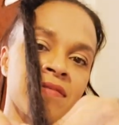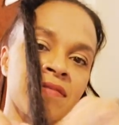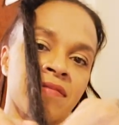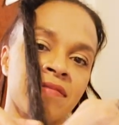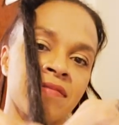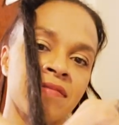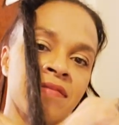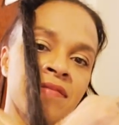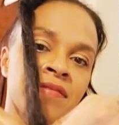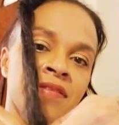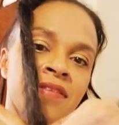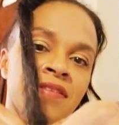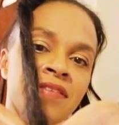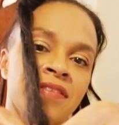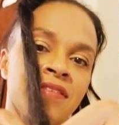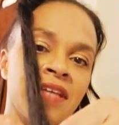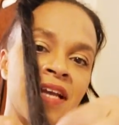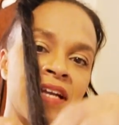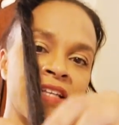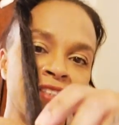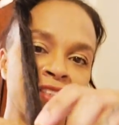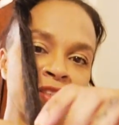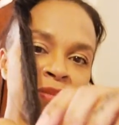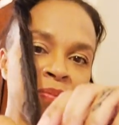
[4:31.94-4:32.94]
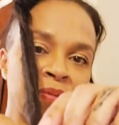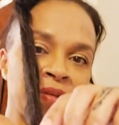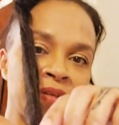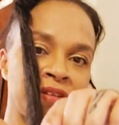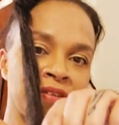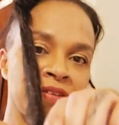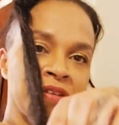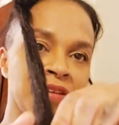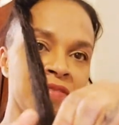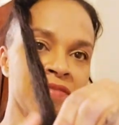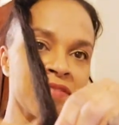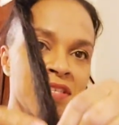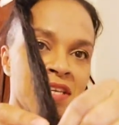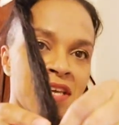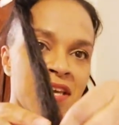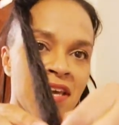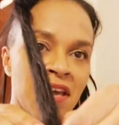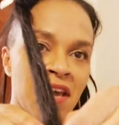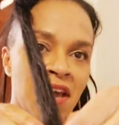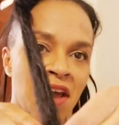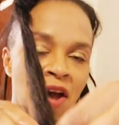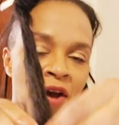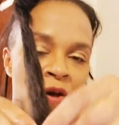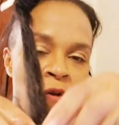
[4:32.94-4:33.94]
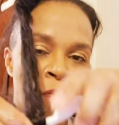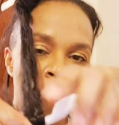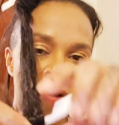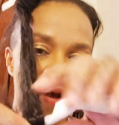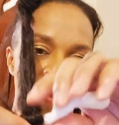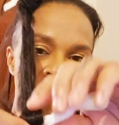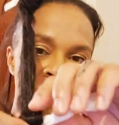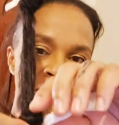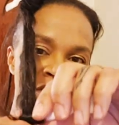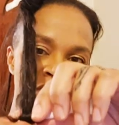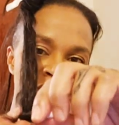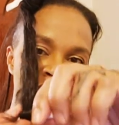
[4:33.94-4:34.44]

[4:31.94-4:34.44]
So this is actually pretty cool. I was like, what other